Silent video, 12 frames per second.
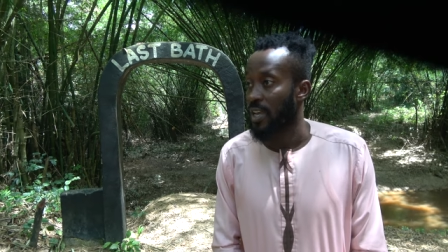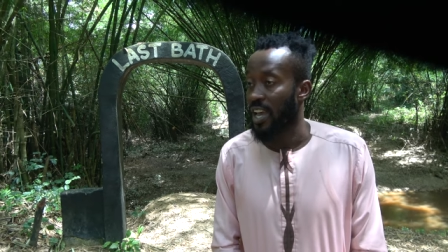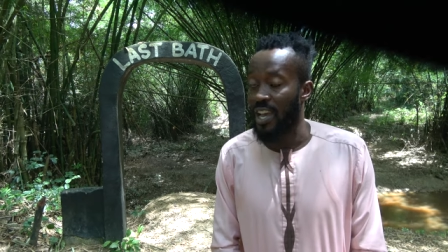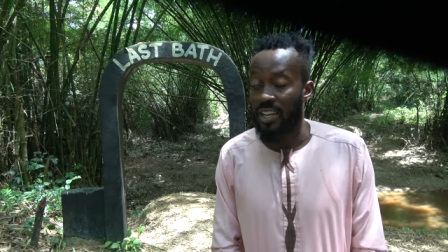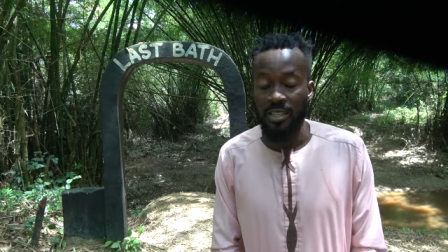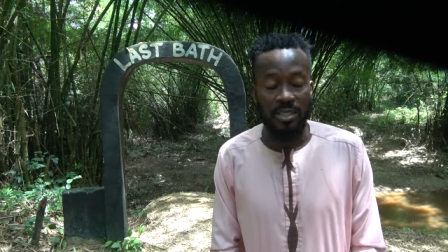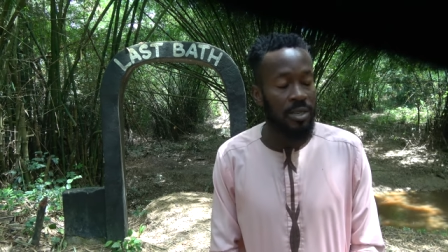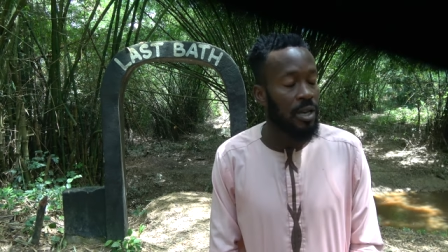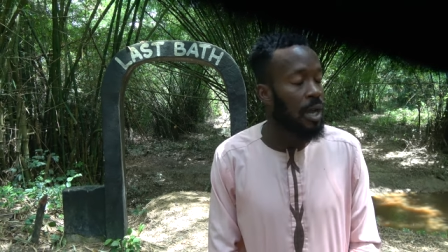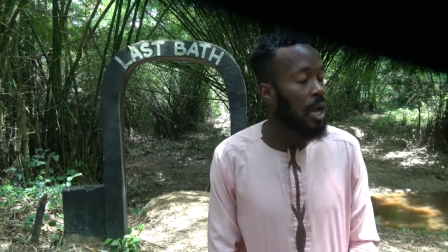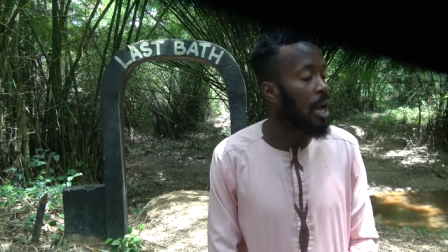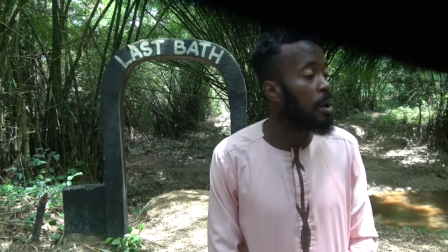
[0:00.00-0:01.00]
and
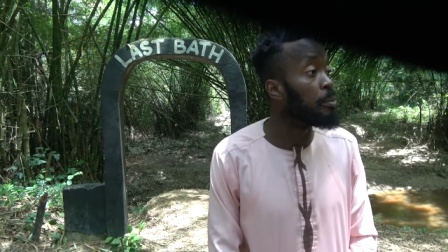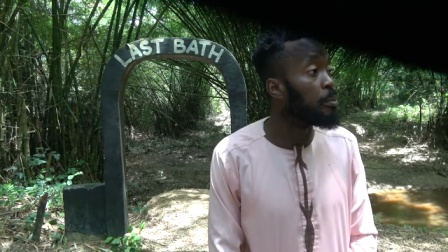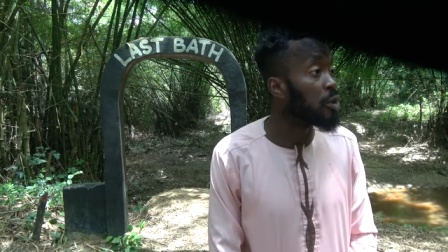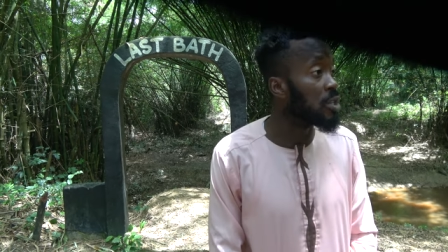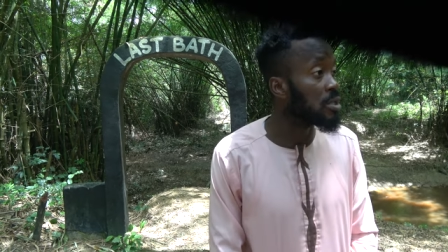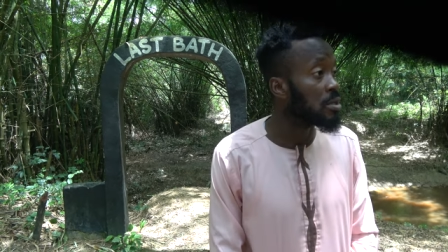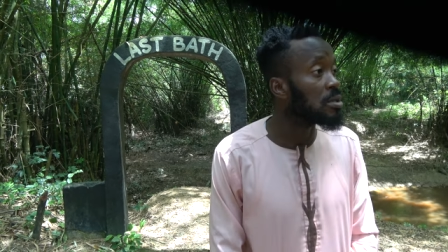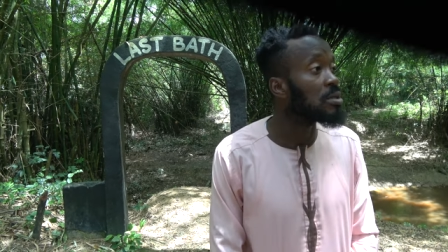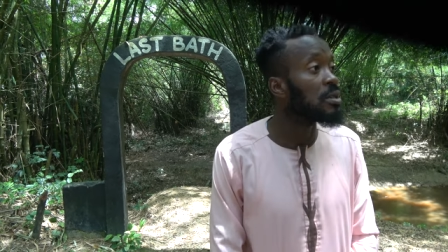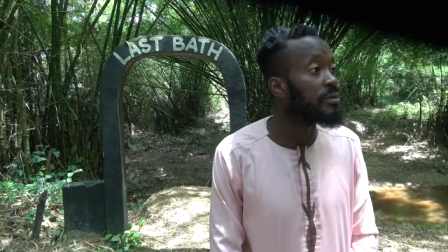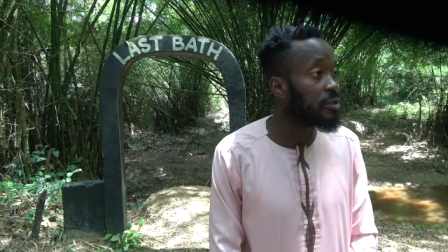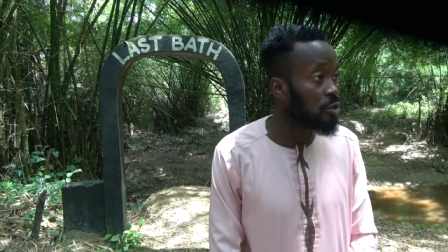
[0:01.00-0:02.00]
embrace
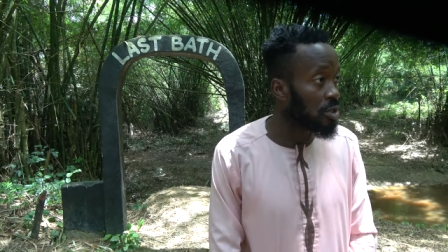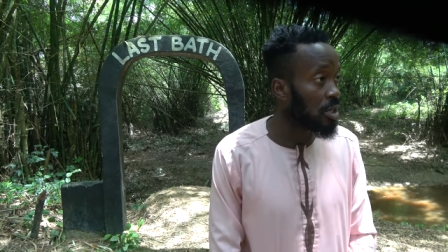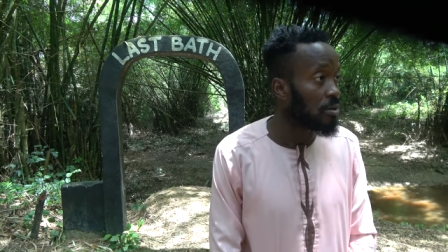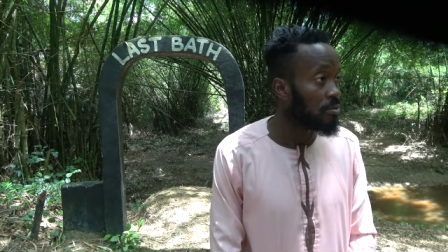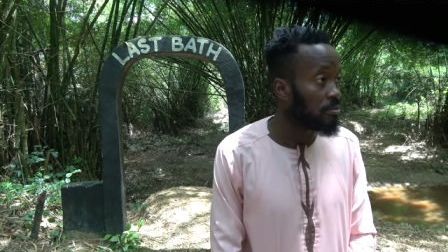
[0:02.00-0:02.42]
the future.